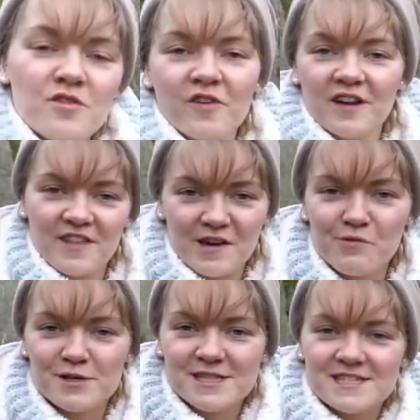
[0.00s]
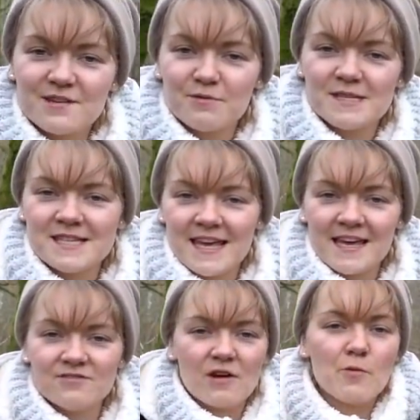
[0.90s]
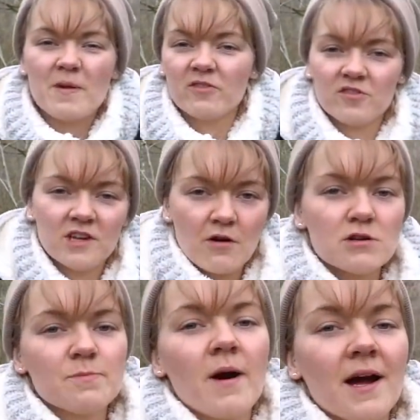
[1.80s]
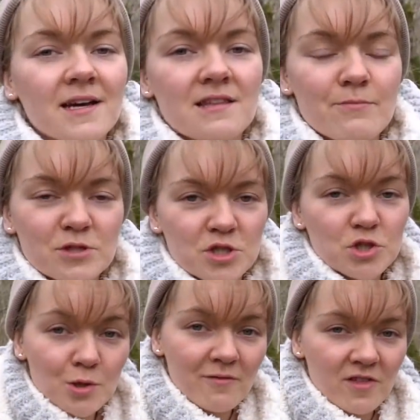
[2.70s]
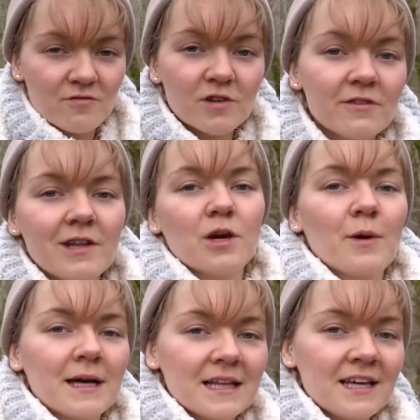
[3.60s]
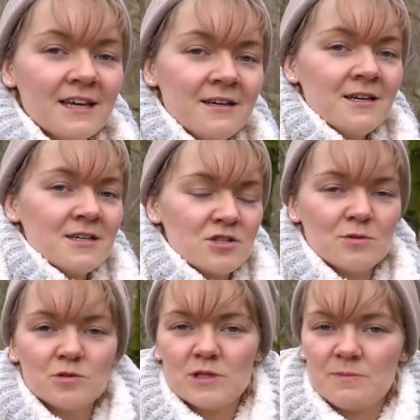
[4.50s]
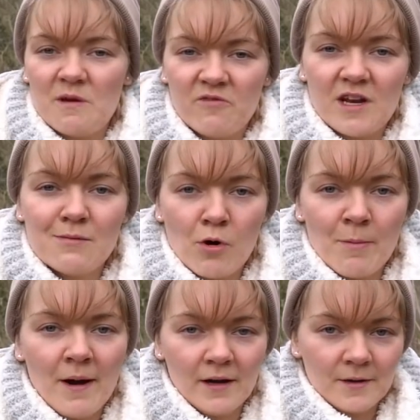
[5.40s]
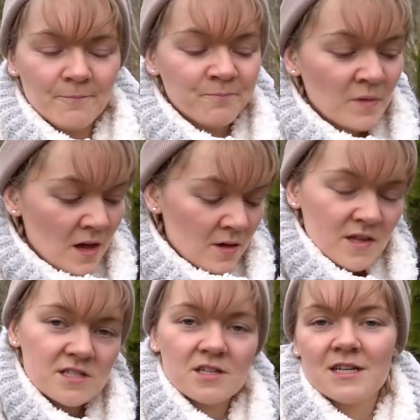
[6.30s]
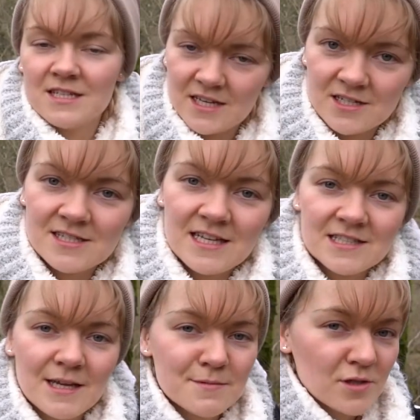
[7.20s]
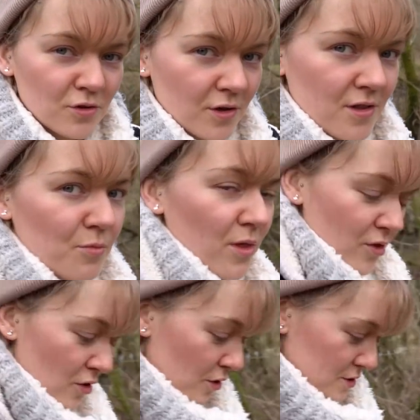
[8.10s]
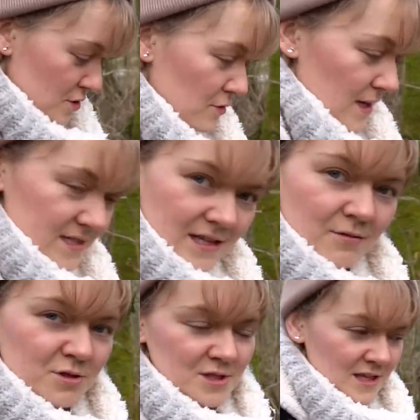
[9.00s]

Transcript: funny thing was is that we said, right, we'll pay for 3 hours parking and then we'll just do everything really, really quickly so that we don't need to pay for any more parking. This is going to take us 10 times longer than we thought, because already we're just